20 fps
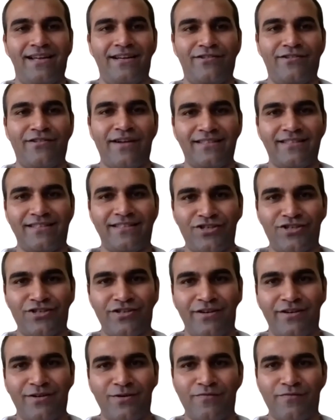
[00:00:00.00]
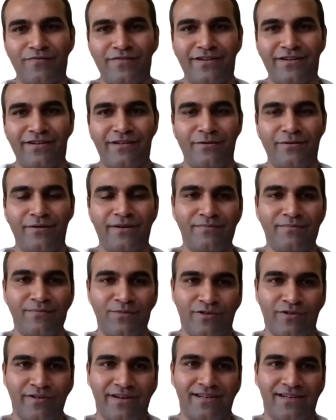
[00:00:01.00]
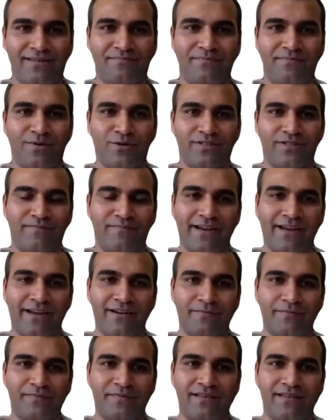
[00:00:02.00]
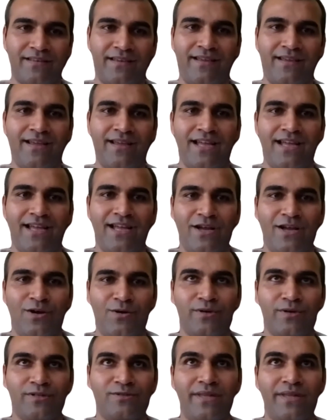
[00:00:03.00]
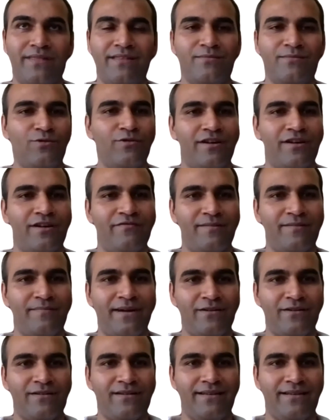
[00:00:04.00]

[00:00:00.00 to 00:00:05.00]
transitioned over to Nomura post-bankruptcy, was with Nomura for about a